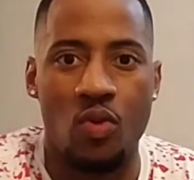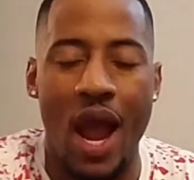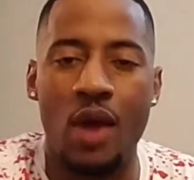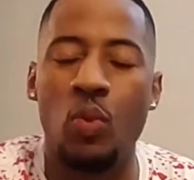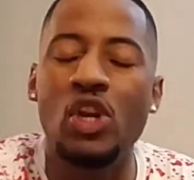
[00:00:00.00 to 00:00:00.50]

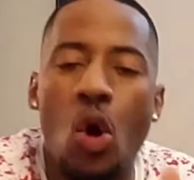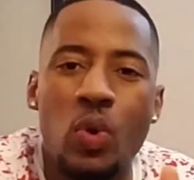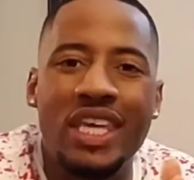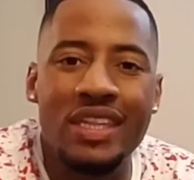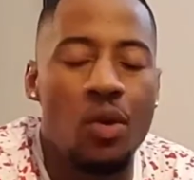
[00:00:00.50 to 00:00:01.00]
Right? We
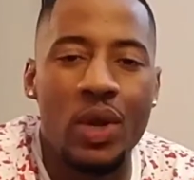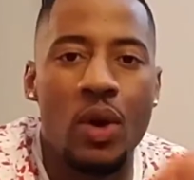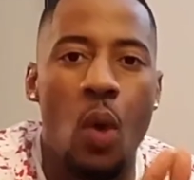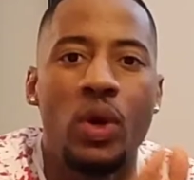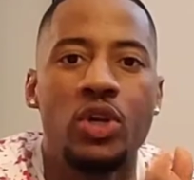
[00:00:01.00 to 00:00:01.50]

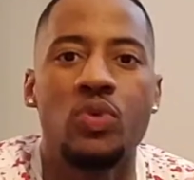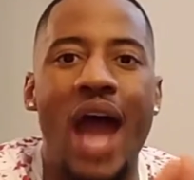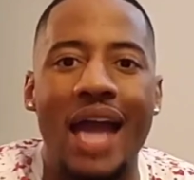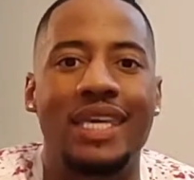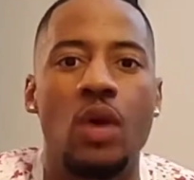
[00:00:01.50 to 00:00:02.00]
do
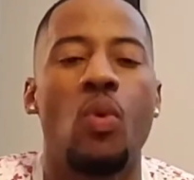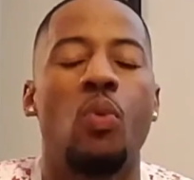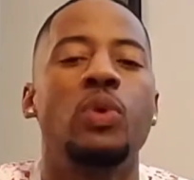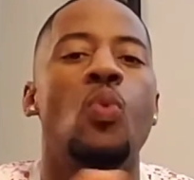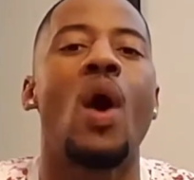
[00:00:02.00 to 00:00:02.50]
not get
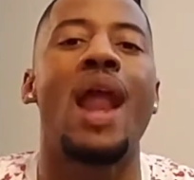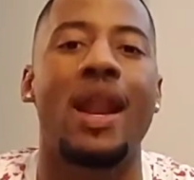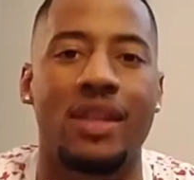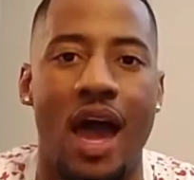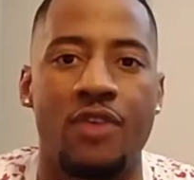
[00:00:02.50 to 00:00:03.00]
what we want
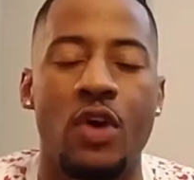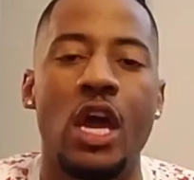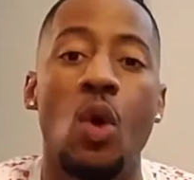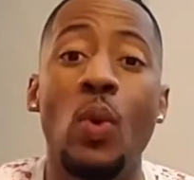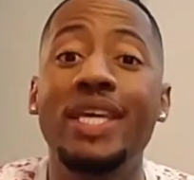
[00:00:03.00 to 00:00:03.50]
out of
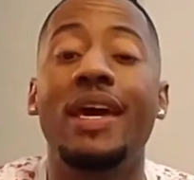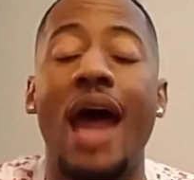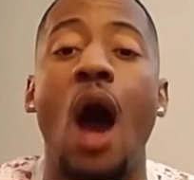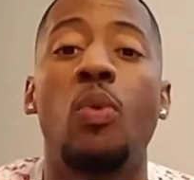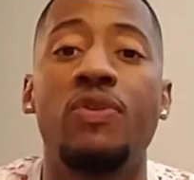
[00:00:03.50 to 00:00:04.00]
life. We get
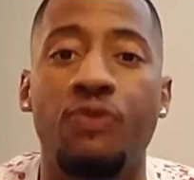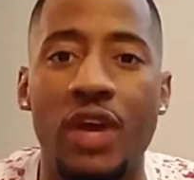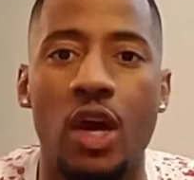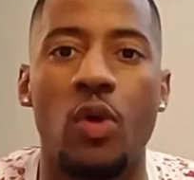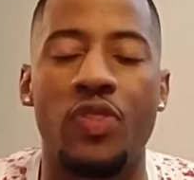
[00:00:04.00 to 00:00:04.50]
how we
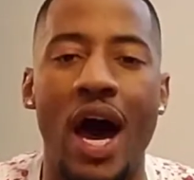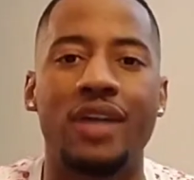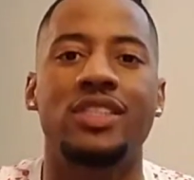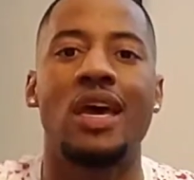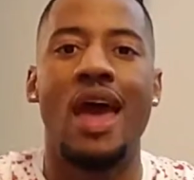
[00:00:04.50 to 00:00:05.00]
feel.
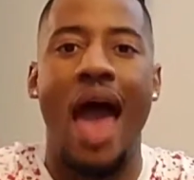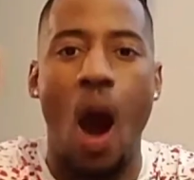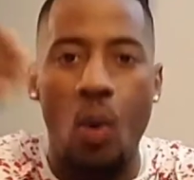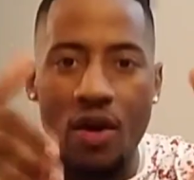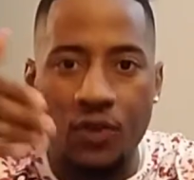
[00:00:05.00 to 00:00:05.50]
Thus,
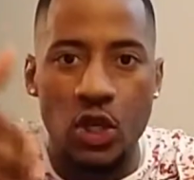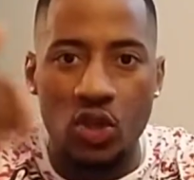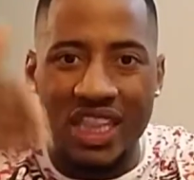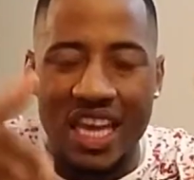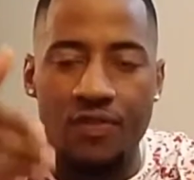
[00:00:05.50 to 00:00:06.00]
however
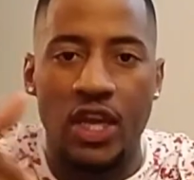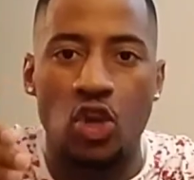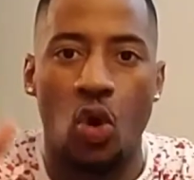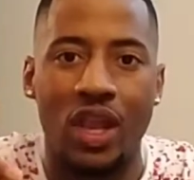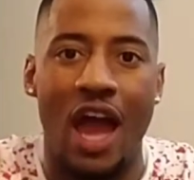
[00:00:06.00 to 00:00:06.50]
you're living
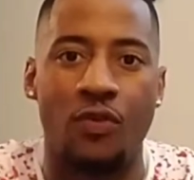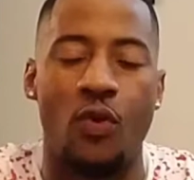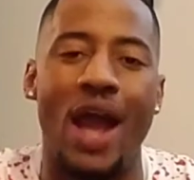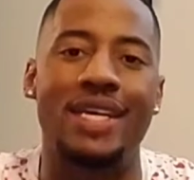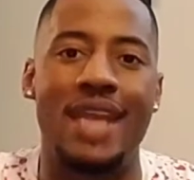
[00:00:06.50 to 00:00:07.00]
your
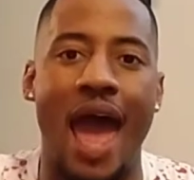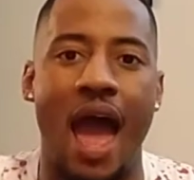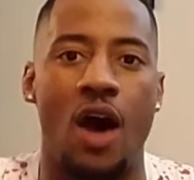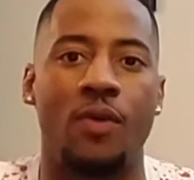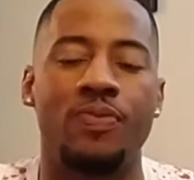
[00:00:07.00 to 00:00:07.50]
life right
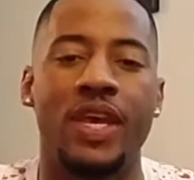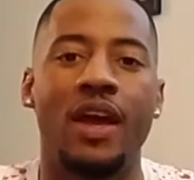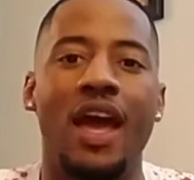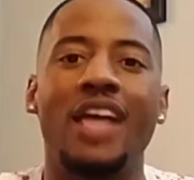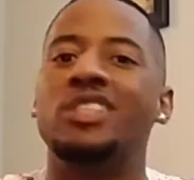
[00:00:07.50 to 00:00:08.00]
now
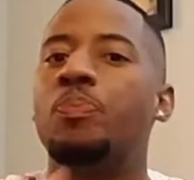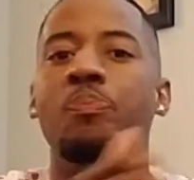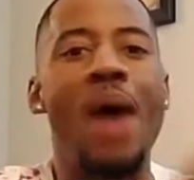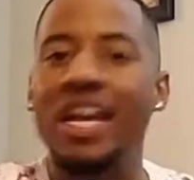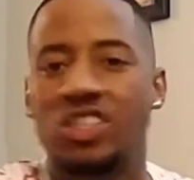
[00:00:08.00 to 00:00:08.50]
is
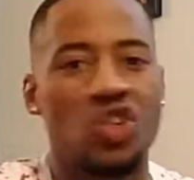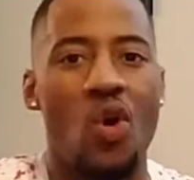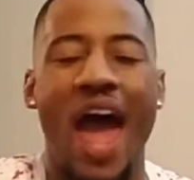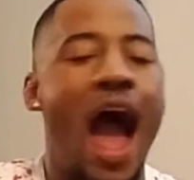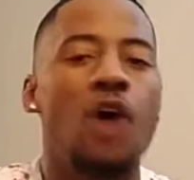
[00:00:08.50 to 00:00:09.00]
based
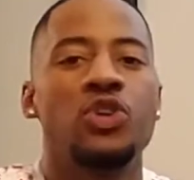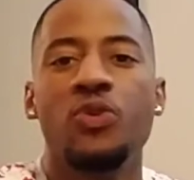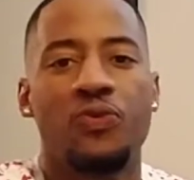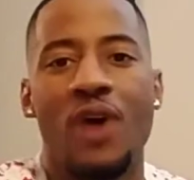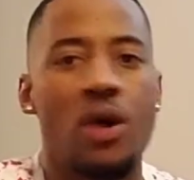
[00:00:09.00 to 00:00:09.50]
on how
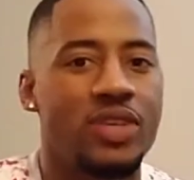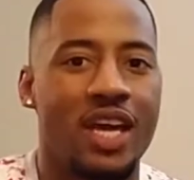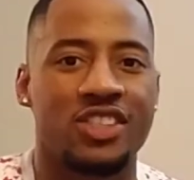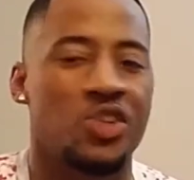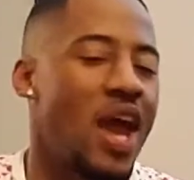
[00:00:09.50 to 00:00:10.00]
you felt
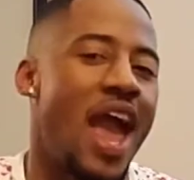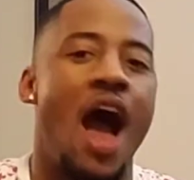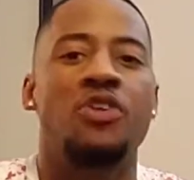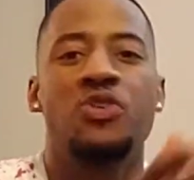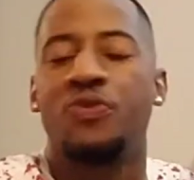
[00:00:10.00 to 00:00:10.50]
yesterday,
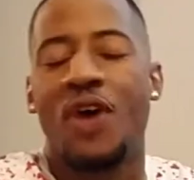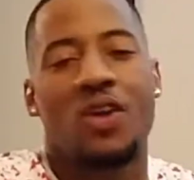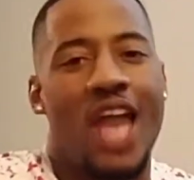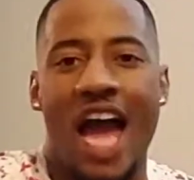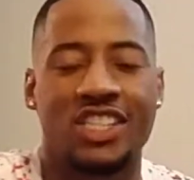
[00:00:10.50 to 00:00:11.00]
how you
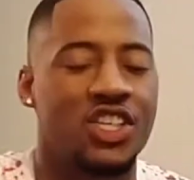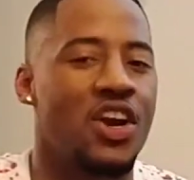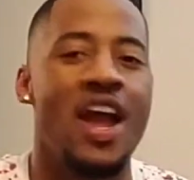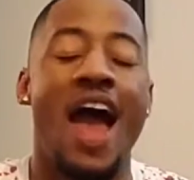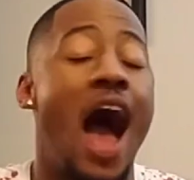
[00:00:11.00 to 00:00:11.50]
felt last
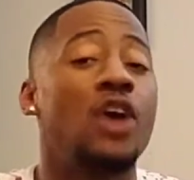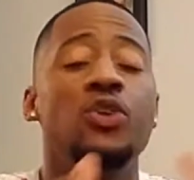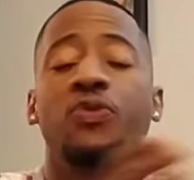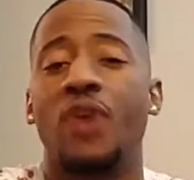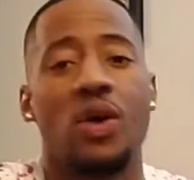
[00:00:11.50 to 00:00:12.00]
year, how
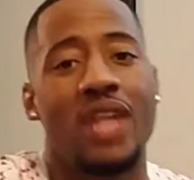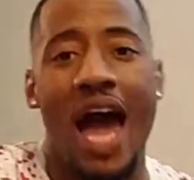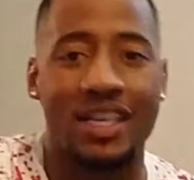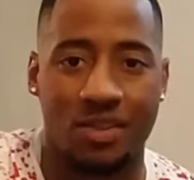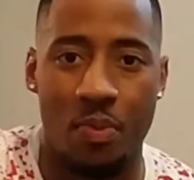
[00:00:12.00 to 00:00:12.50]
you felt
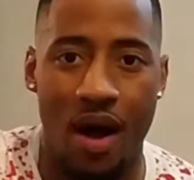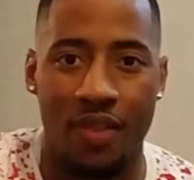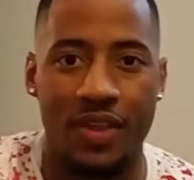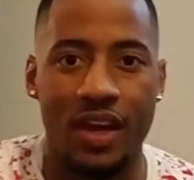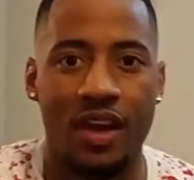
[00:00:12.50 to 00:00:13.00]
last month.